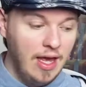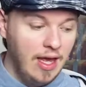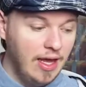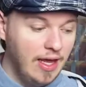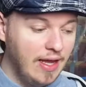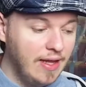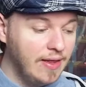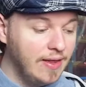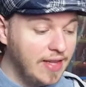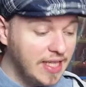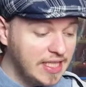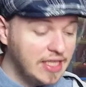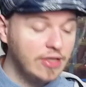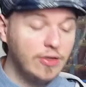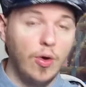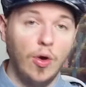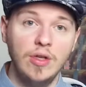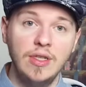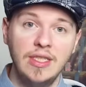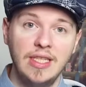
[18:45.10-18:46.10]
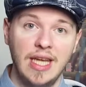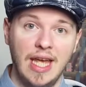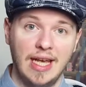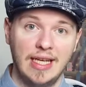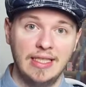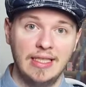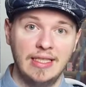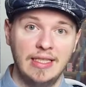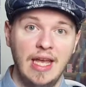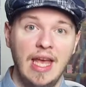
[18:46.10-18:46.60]
In this
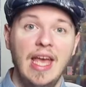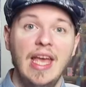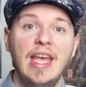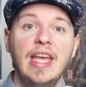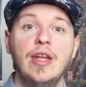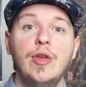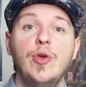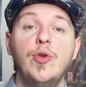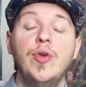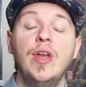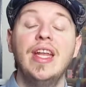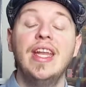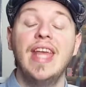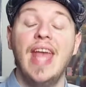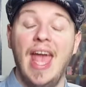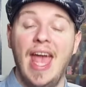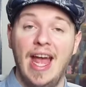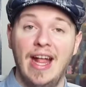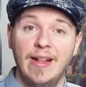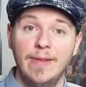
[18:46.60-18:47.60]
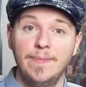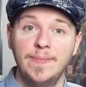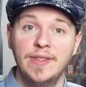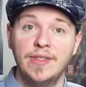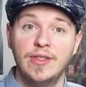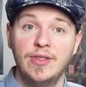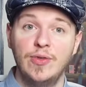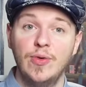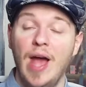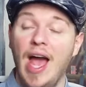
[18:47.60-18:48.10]
context, it really
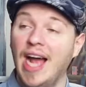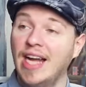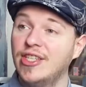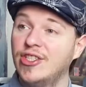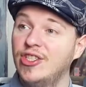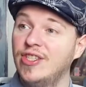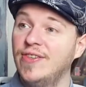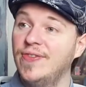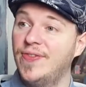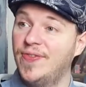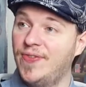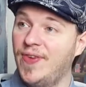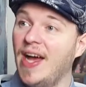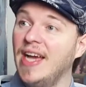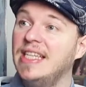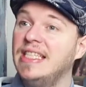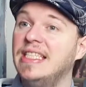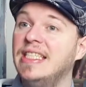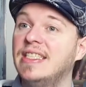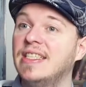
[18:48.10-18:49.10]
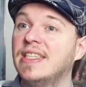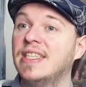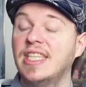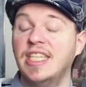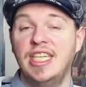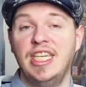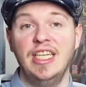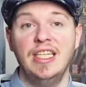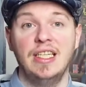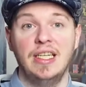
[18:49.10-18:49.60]
helps to actually find the
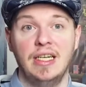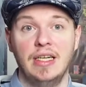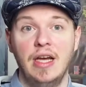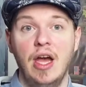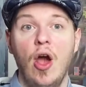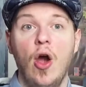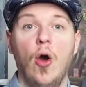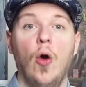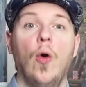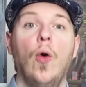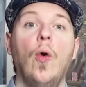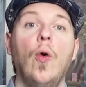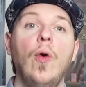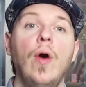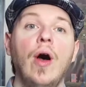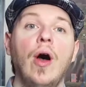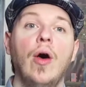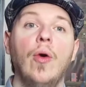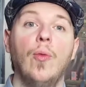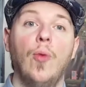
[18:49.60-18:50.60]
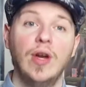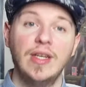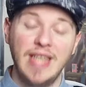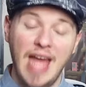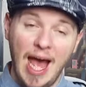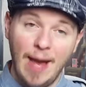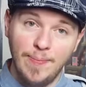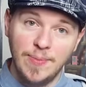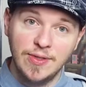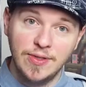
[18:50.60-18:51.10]
killer or what
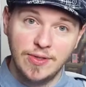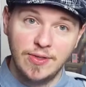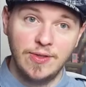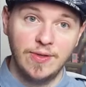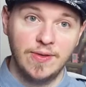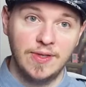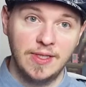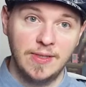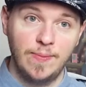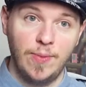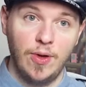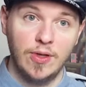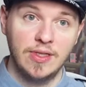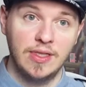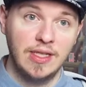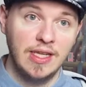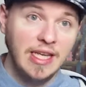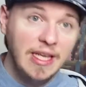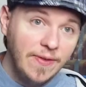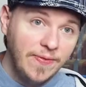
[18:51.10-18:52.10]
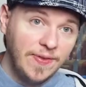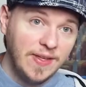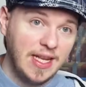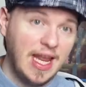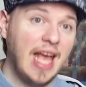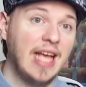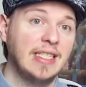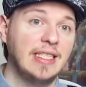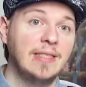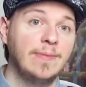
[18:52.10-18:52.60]
happened to this person, if it
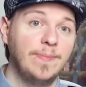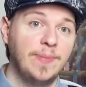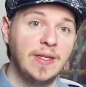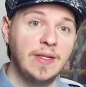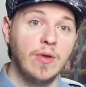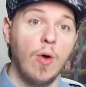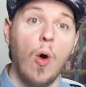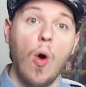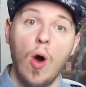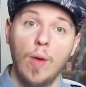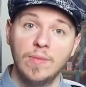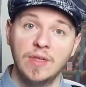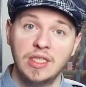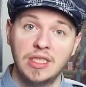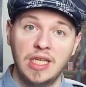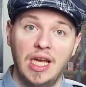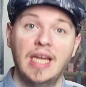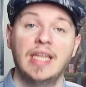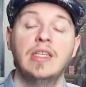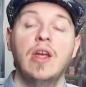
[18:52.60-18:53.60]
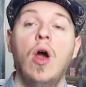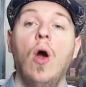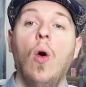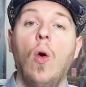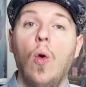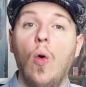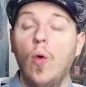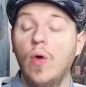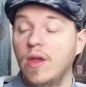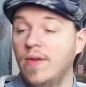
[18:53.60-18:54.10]
has been homicide
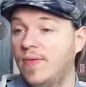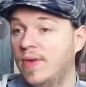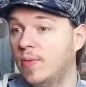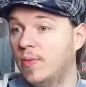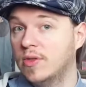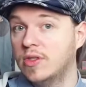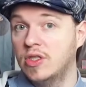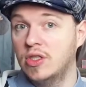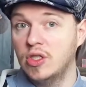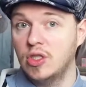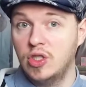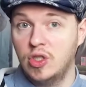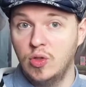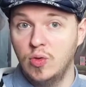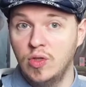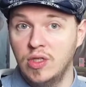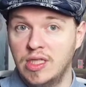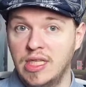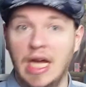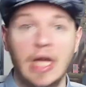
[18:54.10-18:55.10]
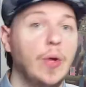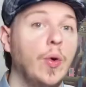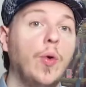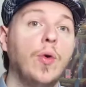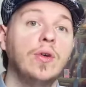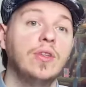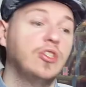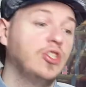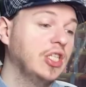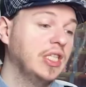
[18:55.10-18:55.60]
or if it was suicide
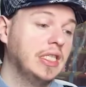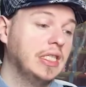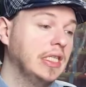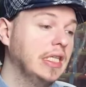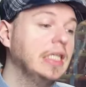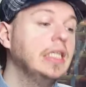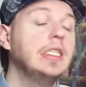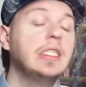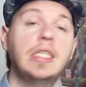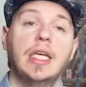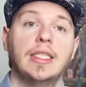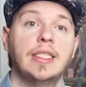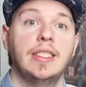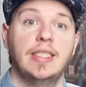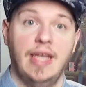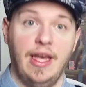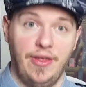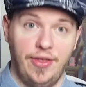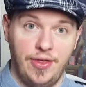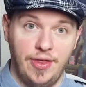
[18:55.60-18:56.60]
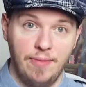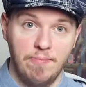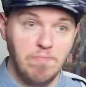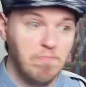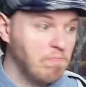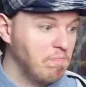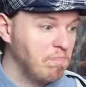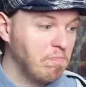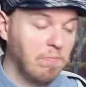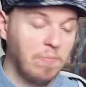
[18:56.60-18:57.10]
or just sudden death.
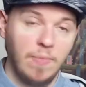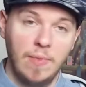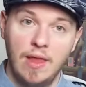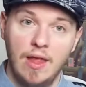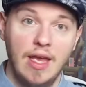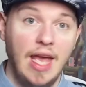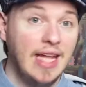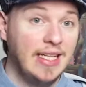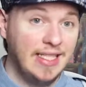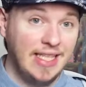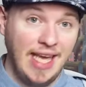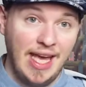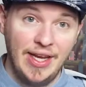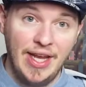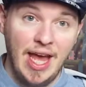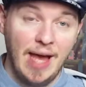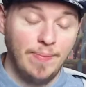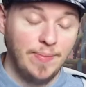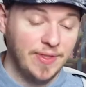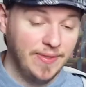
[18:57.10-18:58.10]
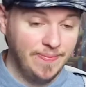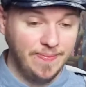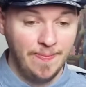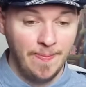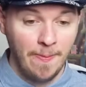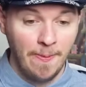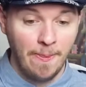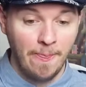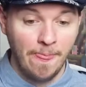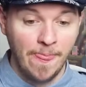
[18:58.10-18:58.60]
It can happen.
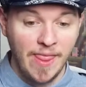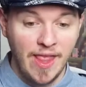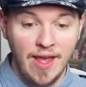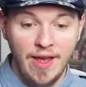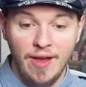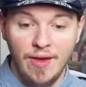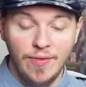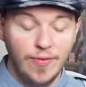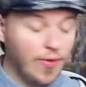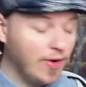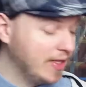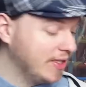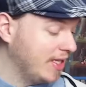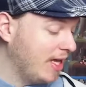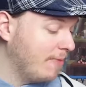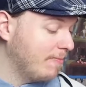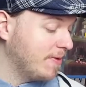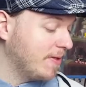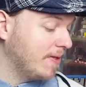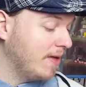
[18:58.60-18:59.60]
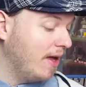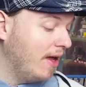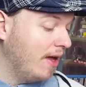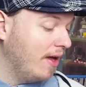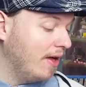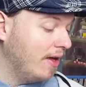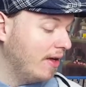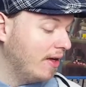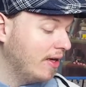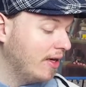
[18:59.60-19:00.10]
For example,
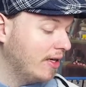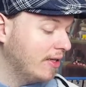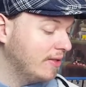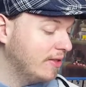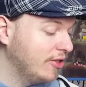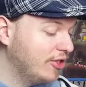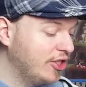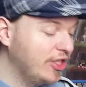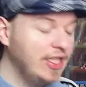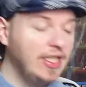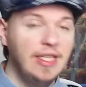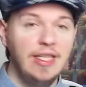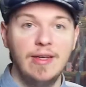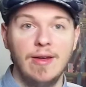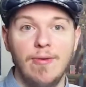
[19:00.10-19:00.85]
she